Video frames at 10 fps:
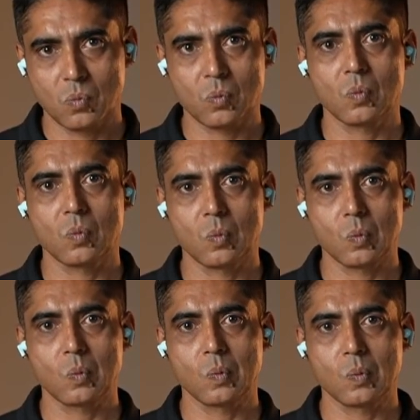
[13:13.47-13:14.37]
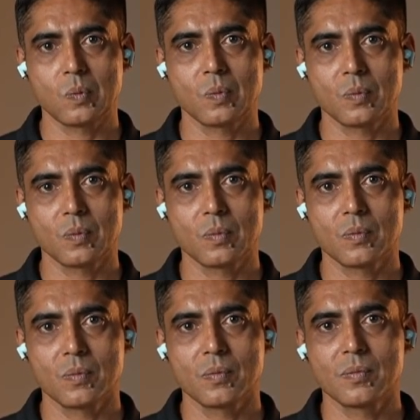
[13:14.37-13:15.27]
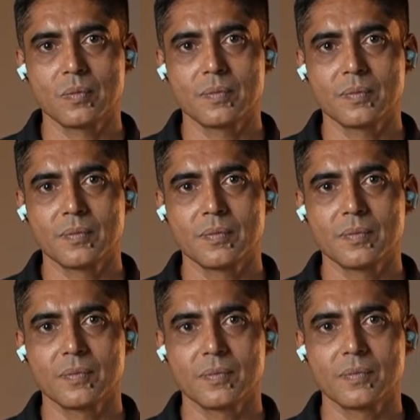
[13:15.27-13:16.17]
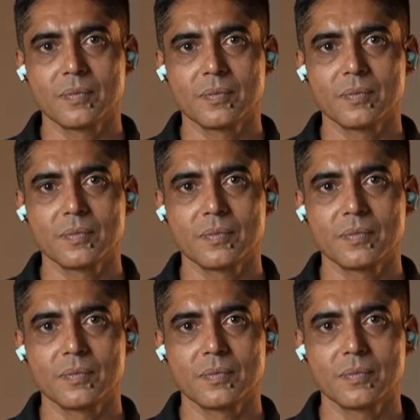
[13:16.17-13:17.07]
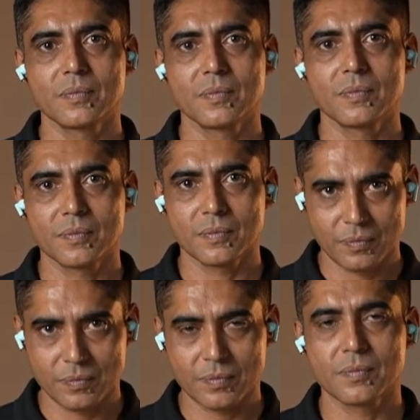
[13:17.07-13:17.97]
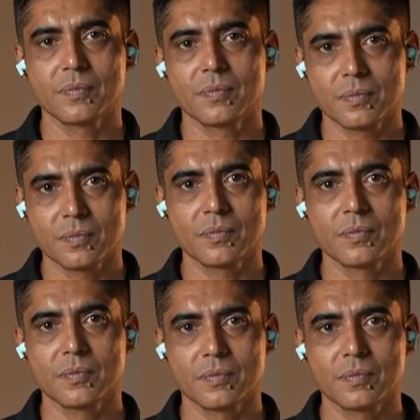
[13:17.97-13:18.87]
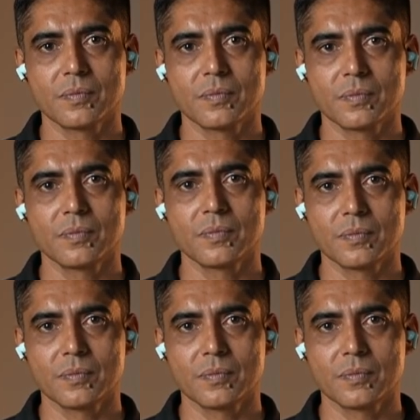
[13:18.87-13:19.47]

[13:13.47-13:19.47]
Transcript: (silent)